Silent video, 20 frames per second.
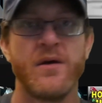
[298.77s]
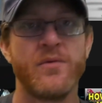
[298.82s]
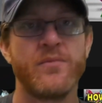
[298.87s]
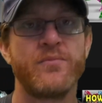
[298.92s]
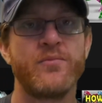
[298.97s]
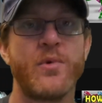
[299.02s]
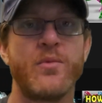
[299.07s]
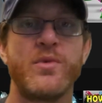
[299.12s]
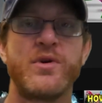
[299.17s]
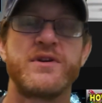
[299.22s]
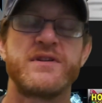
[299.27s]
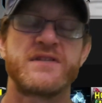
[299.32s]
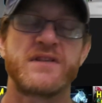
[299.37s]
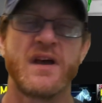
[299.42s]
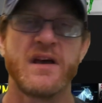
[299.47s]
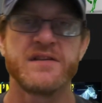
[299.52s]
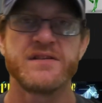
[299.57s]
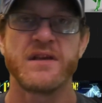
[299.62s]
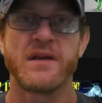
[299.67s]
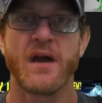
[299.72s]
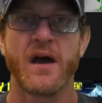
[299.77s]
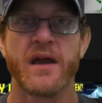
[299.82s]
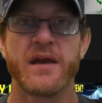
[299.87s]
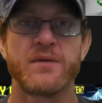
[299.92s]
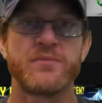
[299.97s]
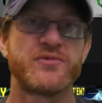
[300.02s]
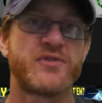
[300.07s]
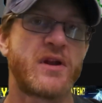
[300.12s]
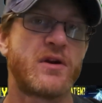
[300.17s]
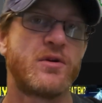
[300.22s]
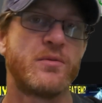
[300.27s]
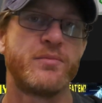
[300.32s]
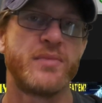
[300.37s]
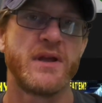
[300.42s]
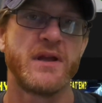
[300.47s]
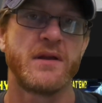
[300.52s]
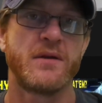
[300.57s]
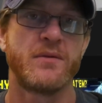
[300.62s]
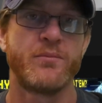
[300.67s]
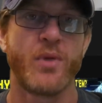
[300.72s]
When we're discussing items that are
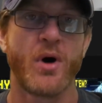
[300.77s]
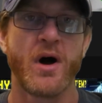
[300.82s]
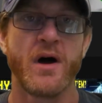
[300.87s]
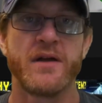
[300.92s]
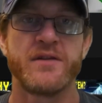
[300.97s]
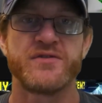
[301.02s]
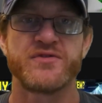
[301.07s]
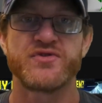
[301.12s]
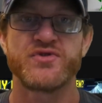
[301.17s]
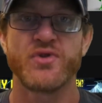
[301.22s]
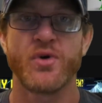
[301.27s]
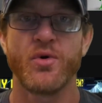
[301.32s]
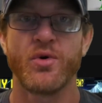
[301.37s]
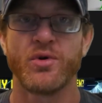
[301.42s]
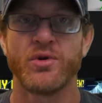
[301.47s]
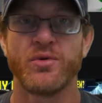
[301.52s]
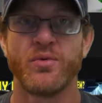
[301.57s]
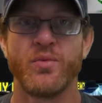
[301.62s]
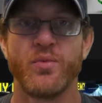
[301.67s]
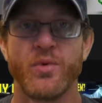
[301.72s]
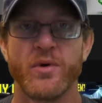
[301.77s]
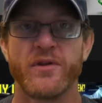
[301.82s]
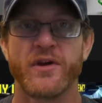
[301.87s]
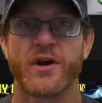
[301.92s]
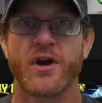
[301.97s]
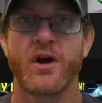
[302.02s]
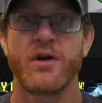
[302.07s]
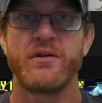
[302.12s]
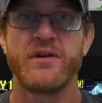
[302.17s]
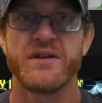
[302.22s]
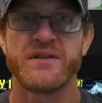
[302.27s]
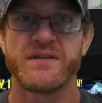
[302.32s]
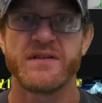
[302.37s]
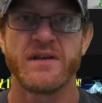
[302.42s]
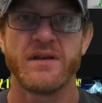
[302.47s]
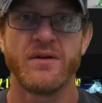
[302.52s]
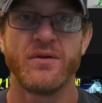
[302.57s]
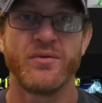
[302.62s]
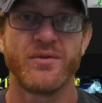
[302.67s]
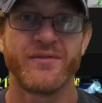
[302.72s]
being bought and sold with a
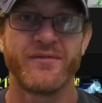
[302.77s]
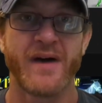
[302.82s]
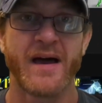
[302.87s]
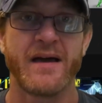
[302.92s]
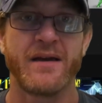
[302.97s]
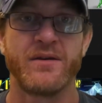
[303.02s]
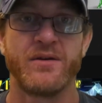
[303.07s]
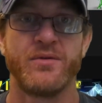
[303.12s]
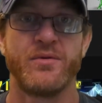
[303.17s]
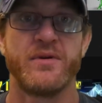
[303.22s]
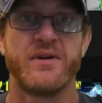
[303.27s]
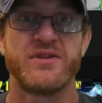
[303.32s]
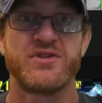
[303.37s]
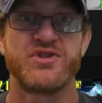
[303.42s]
currency whose value is